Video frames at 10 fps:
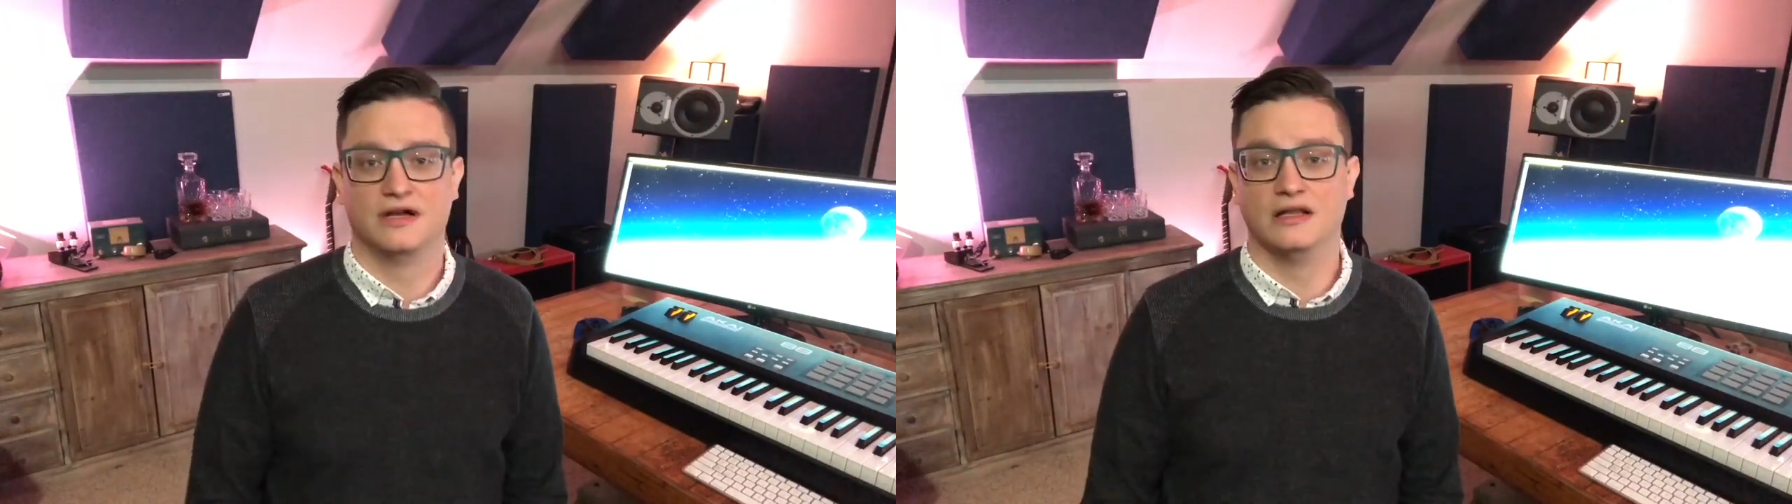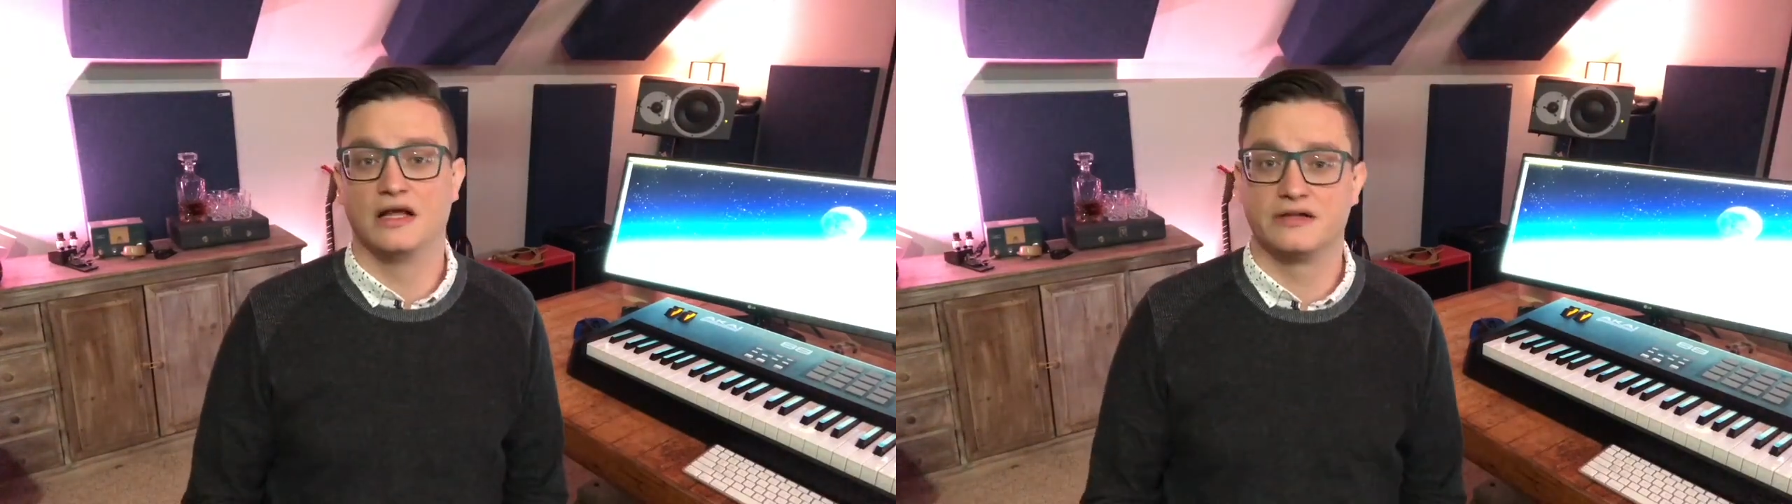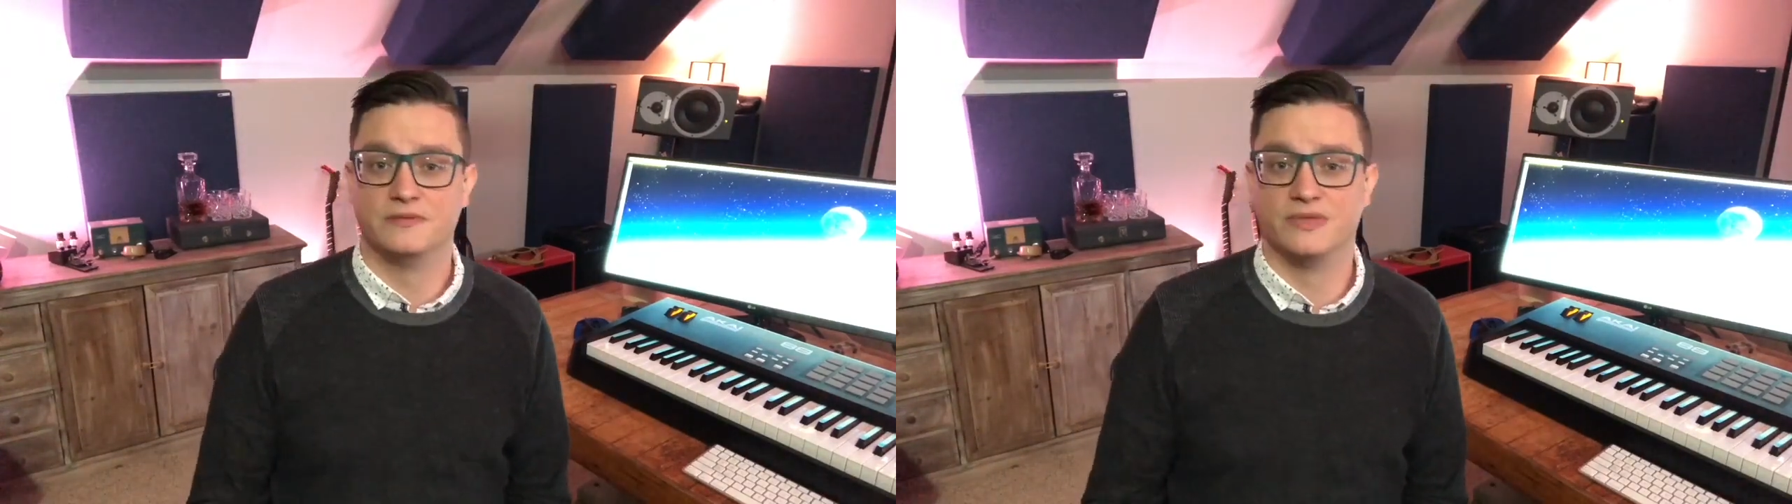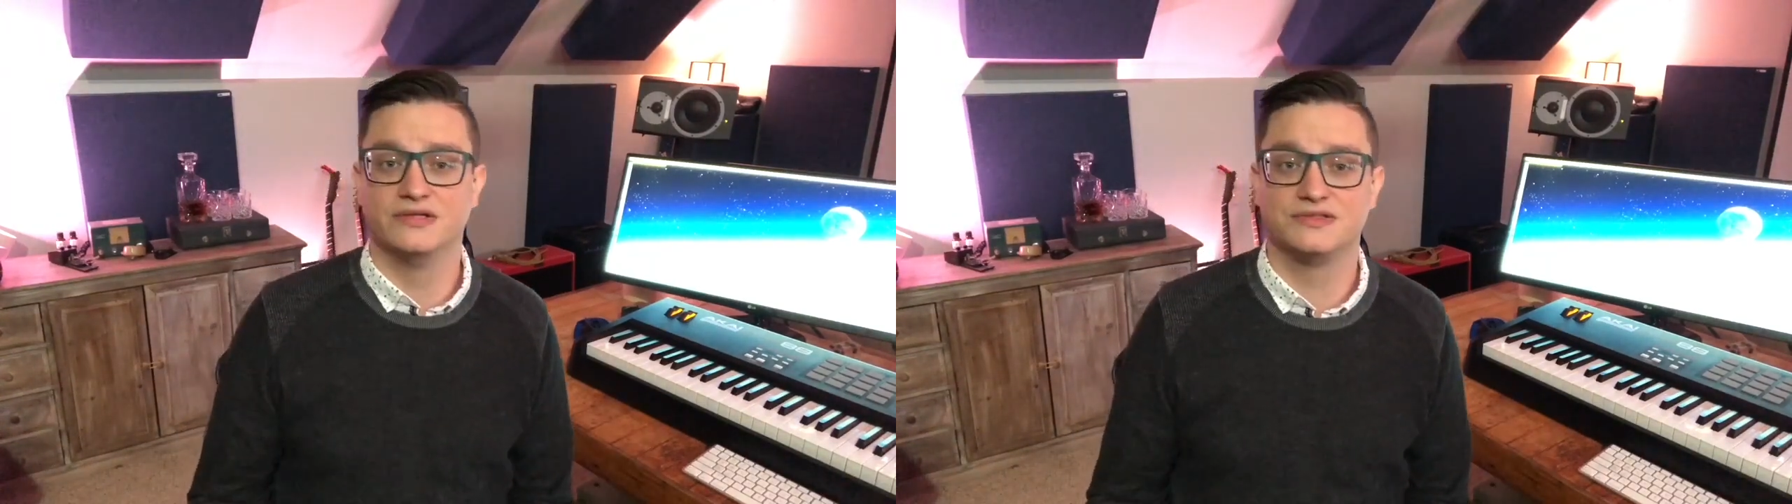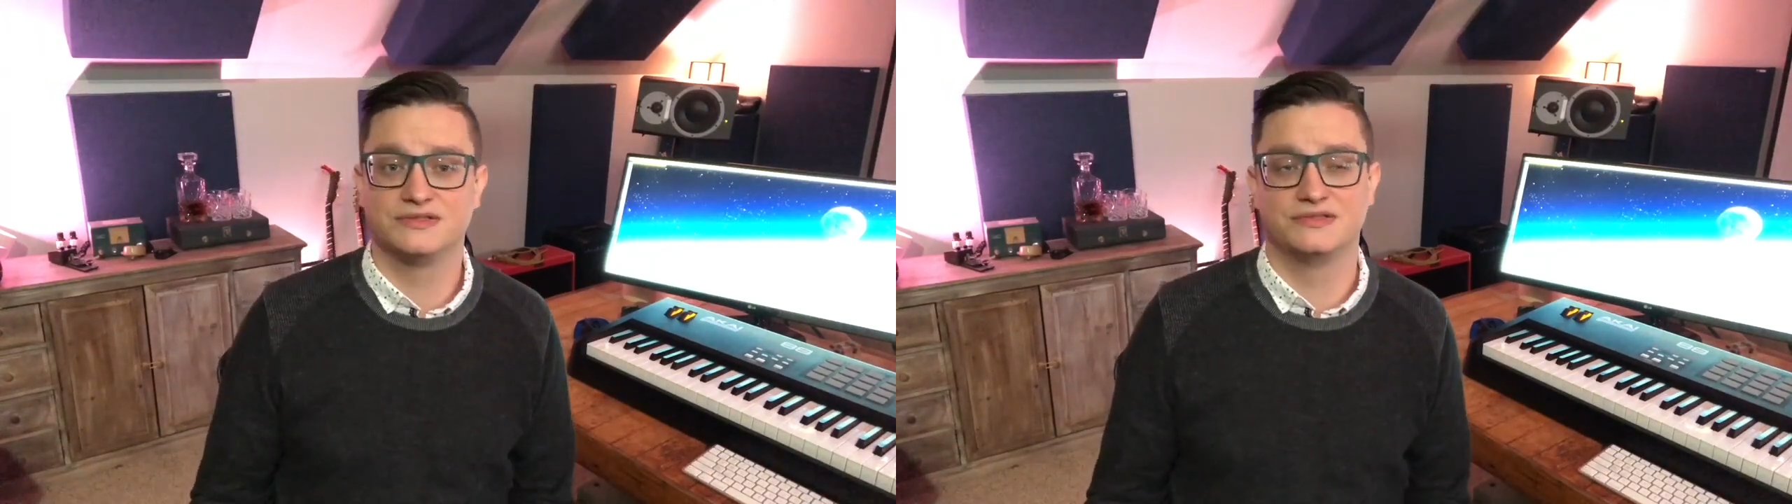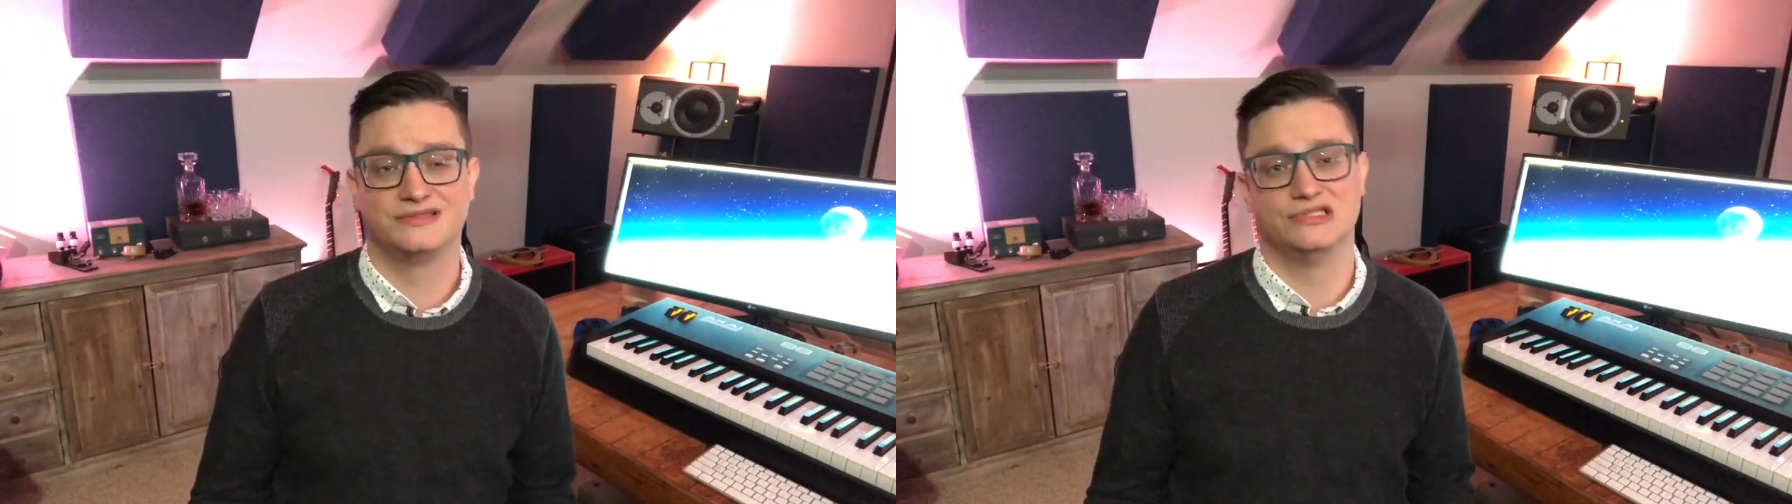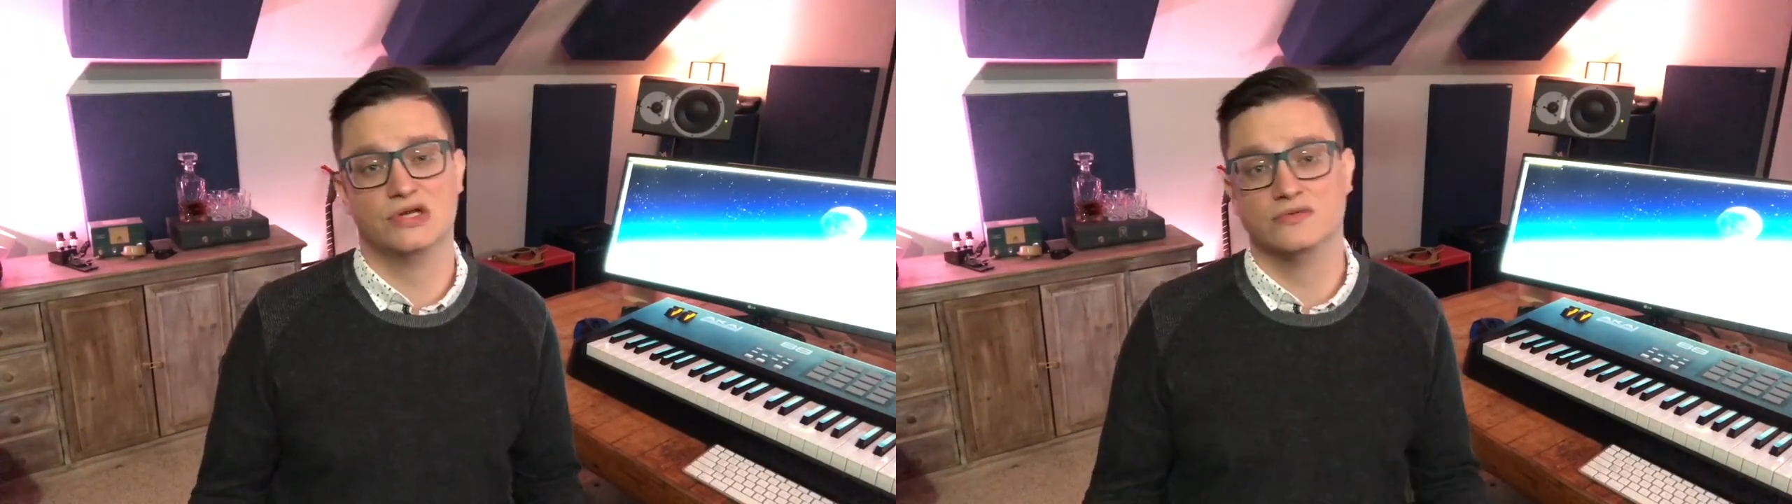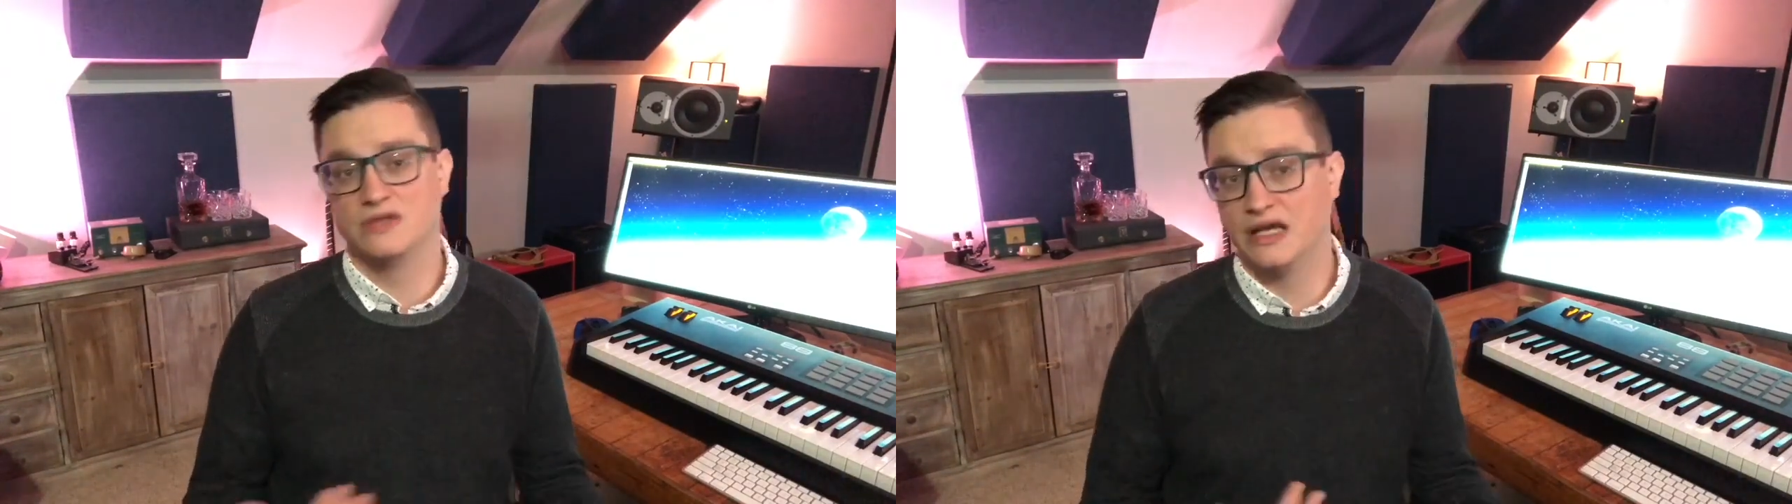A lot of composers
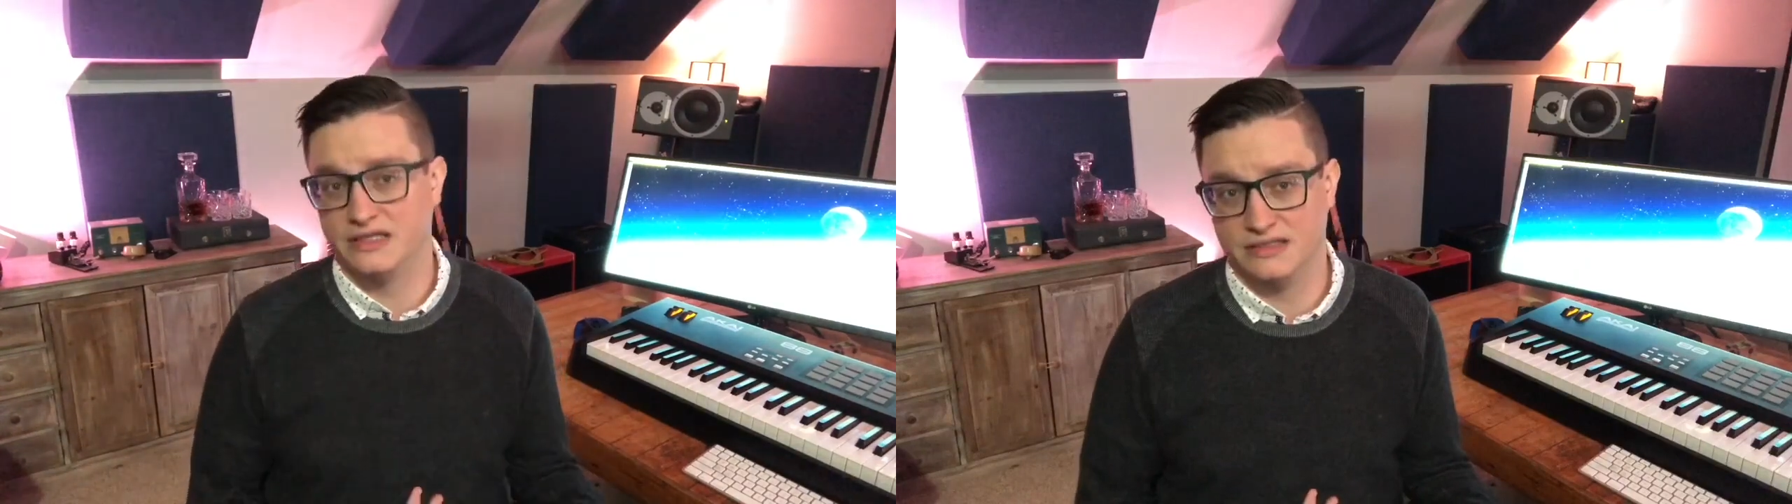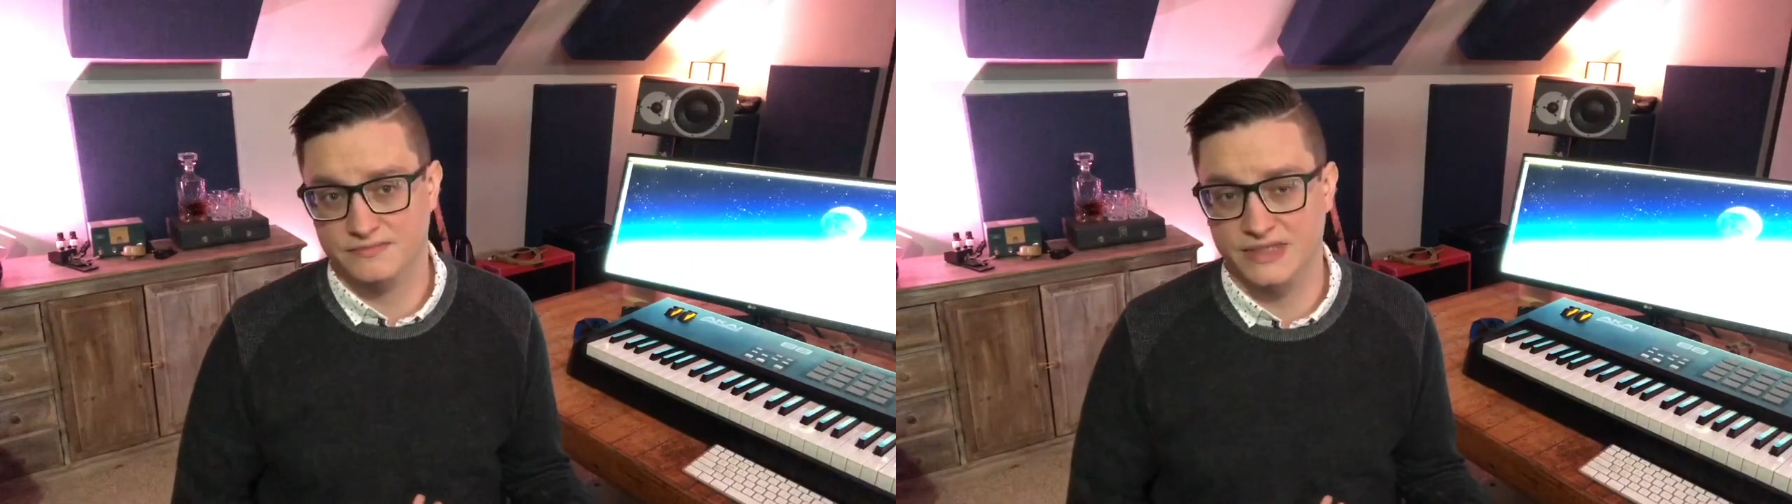don't like it